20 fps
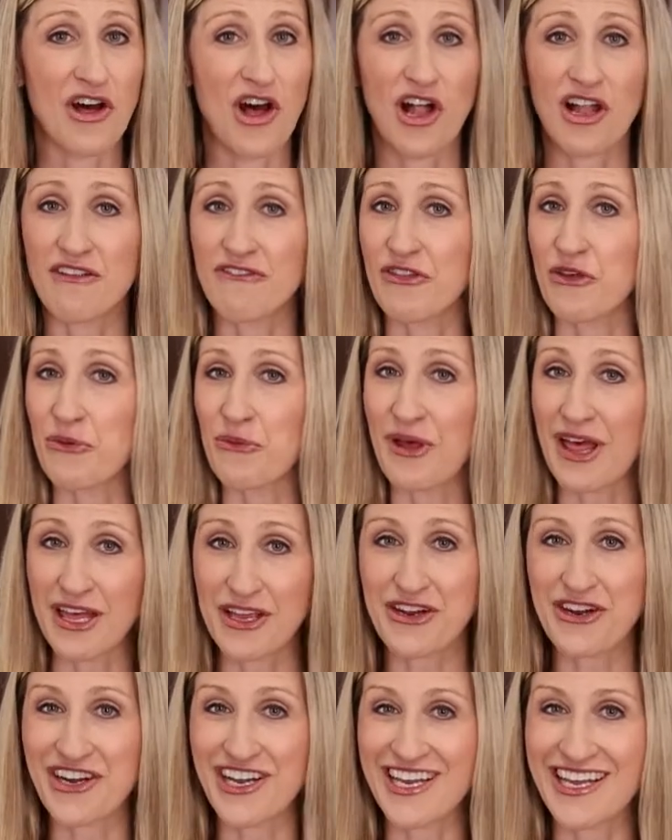all of the wet
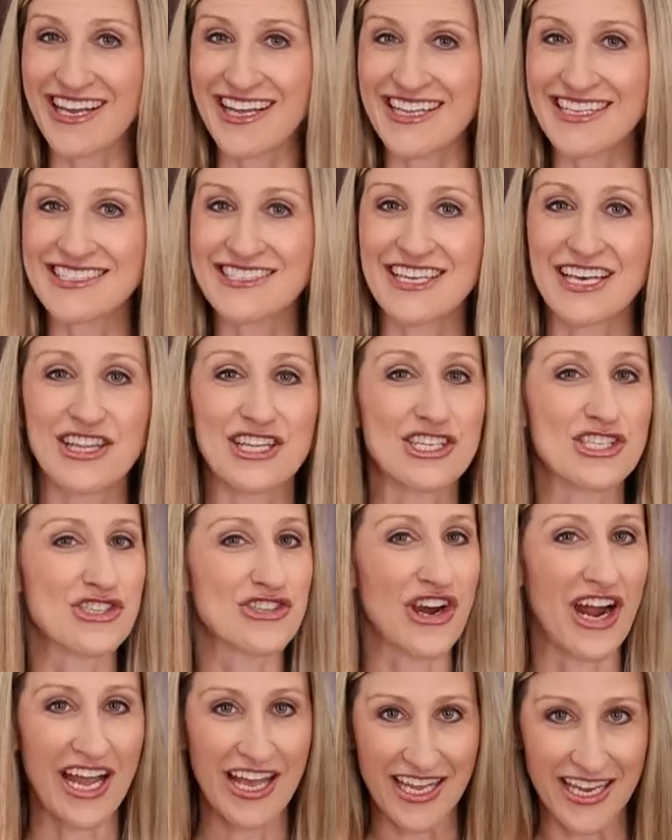ingredients and the
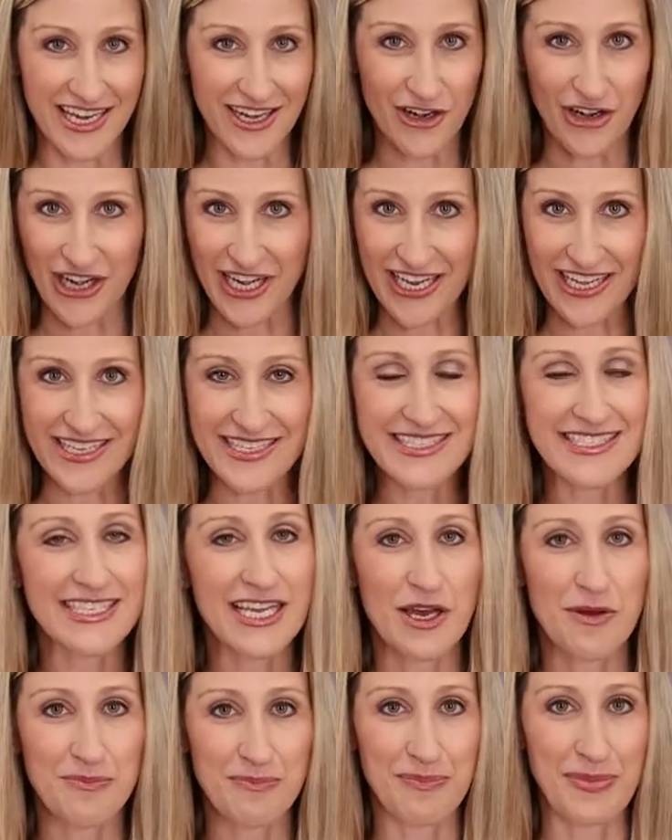dry ingredients
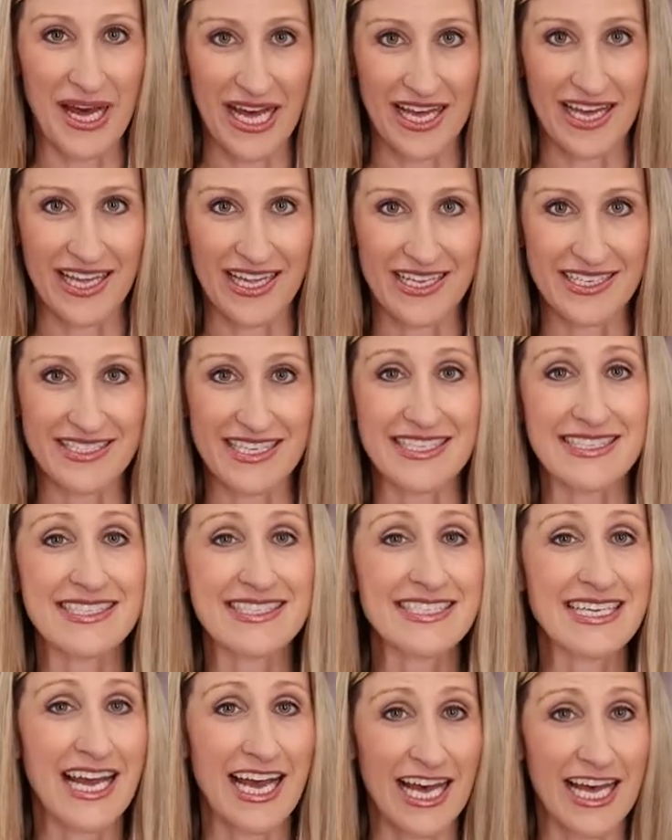combined,
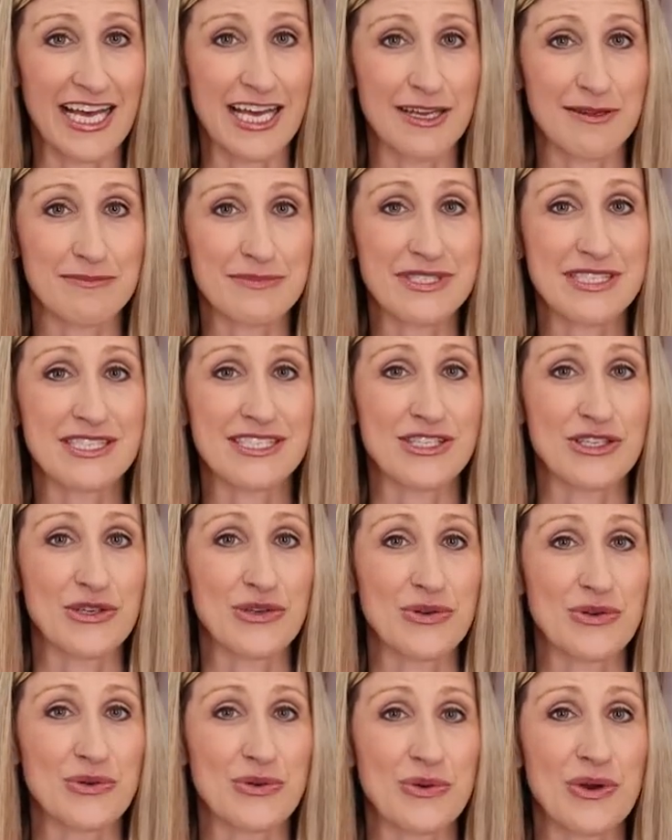it's time
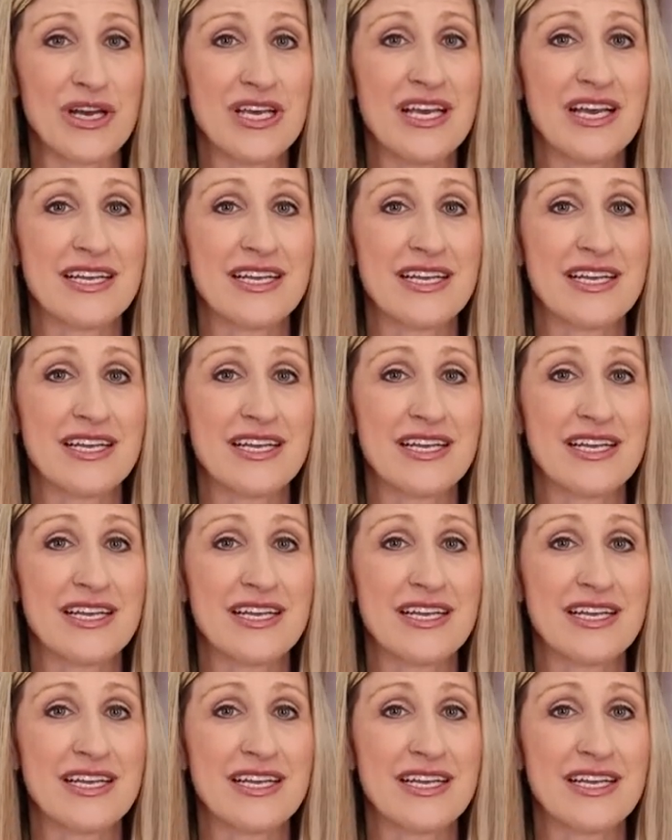to